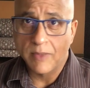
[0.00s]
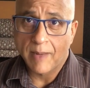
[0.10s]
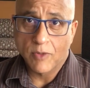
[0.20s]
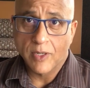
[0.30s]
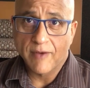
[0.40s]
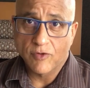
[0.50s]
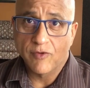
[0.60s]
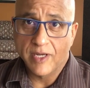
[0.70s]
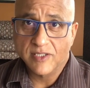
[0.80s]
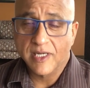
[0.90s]
I'm going to have to
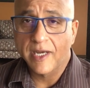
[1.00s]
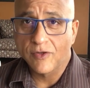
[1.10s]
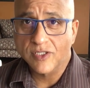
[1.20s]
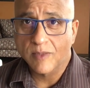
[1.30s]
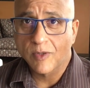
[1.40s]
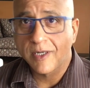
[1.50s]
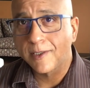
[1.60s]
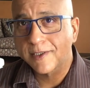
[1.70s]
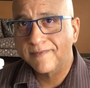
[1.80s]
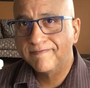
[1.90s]
reassign you somewhere
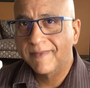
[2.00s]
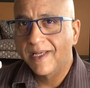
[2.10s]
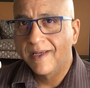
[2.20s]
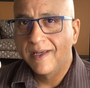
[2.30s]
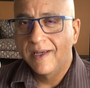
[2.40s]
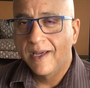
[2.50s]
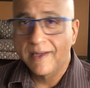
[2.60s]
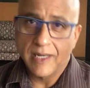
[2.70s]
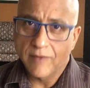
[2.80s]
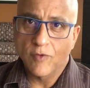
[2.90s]
else.
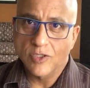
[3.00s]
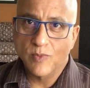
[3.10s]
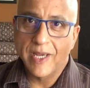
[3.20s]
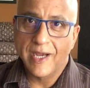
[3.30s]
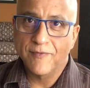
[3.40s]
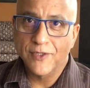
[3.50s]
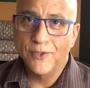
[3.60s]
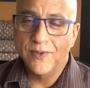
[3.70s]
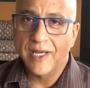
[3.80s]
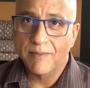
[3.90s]
And of course, we have to
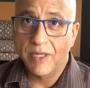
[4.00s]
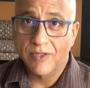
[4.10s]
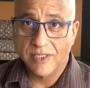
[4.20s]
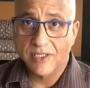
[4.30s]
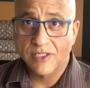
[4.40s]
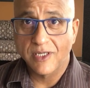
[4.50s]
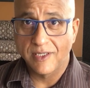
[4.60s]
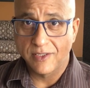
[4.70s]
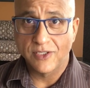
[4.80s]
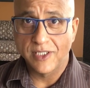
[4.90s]
do that because there's
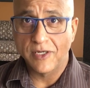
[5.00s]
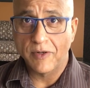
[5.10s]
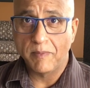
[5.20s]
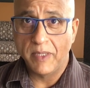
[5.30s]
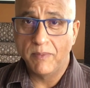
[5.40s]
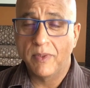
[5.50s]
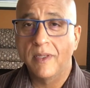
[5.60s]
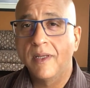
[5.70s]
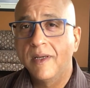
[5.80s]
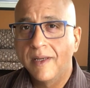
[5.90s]
1,300
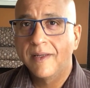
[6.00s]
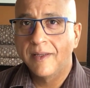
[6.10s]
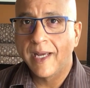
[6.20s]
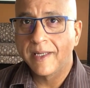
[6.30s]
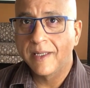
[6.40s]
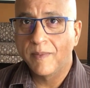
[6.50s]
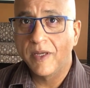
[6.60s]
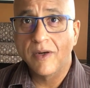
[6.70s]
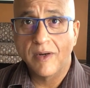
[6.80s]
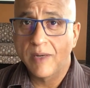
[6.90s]
people lined up
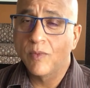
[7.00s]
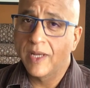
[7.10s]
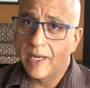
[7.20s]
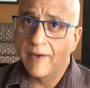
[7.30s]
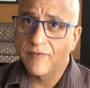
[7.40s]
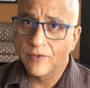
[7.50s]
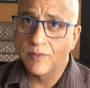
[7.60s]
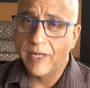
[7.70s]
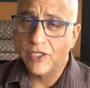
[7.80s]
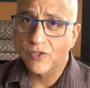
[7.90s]
here, and we have to
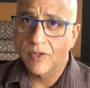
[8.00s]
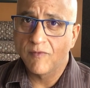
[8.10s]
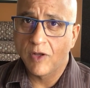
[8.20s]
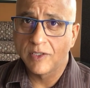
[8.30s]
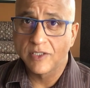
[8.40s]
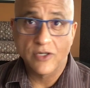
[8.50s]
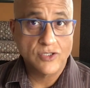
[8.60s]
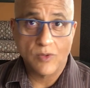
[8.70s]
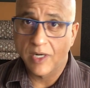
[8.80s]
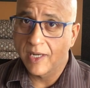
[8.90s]
make sure the
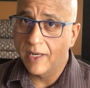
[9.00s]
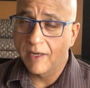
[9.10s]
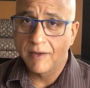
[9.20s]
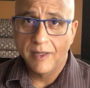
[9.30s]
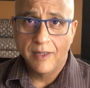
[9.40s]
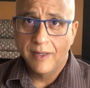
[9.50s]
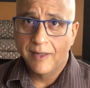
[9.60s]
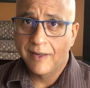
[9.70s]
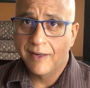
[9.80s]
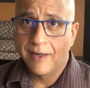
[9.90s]
volunteers who are getting
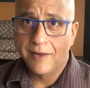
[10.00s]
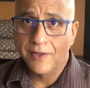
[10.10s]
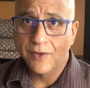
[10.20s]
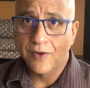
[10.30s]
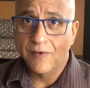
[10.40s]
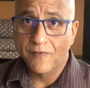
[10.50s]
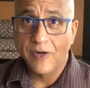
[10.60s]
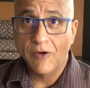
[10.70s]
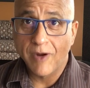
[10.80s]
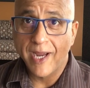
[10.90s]
a
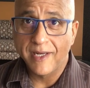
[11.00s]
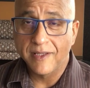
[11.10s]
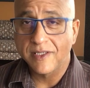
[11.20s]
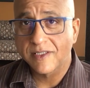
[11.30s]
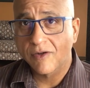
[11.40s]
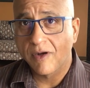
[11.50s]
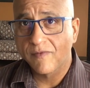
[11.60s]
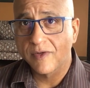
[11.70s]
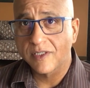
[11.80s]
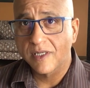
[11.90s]
free ride in this
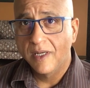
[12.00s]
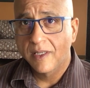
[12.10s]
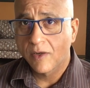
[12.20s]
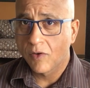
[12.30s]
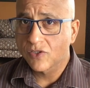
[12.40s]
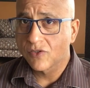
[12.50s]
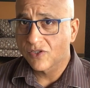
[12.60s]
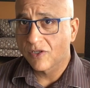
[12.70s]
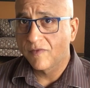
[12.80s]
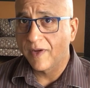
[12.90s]
conference, they're also
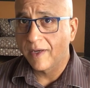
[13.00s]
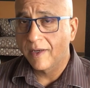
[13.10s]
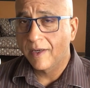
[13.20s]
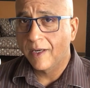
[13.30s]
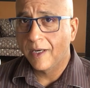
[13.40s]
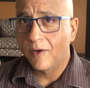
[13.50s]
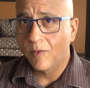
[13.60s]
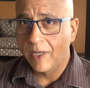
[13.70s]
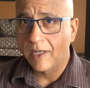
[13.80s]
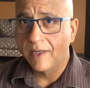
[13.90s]
serving
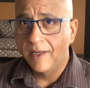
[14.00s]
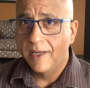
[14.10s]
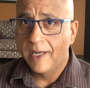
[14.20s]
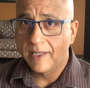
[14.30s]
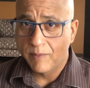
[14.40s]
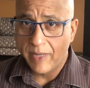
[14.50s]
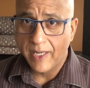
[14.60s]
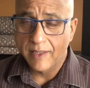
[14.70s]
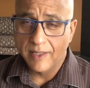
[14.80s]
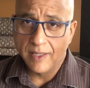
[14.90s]
well, and they're
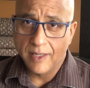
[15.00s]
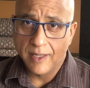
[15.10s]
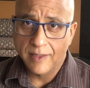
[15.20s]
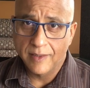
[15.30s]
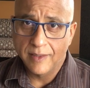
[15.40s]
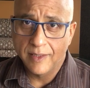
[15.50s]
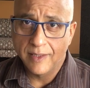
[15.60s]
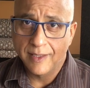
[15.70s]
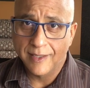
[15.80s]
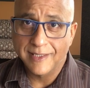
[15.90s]
making the
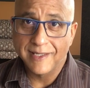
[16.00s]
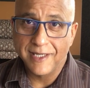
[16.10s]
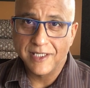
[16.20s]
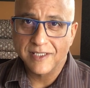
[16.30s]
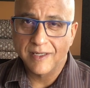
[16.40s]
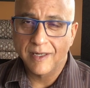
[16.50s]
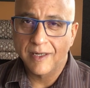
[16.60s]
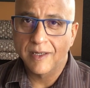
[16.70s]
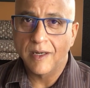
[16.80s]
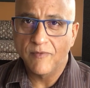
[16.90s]
attendees
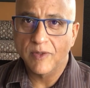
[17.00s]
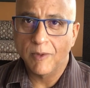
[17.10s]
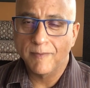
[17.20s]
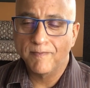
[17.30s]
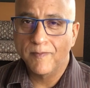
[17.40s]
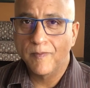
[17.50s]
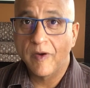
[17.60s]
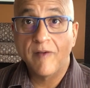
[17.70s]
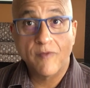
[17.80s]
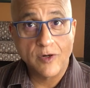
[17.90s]
comfortable
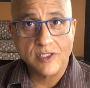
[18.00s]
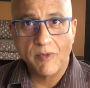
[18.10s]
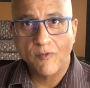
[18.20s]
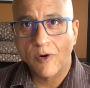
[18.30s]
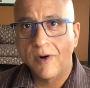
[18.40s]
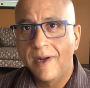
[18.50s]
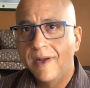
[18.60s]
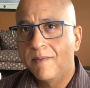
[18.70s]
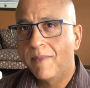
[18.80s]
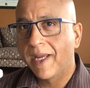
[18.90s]
first before
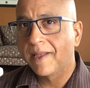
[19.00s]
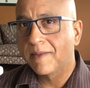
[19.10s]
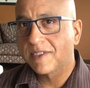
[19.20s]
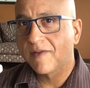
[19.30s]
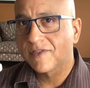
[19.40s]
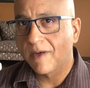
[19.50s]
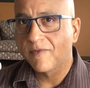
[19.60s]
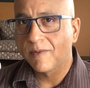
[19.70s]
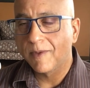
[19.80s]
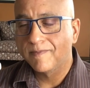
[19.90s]
making themselves
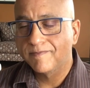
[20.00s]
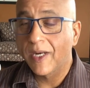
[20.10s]
comfortable.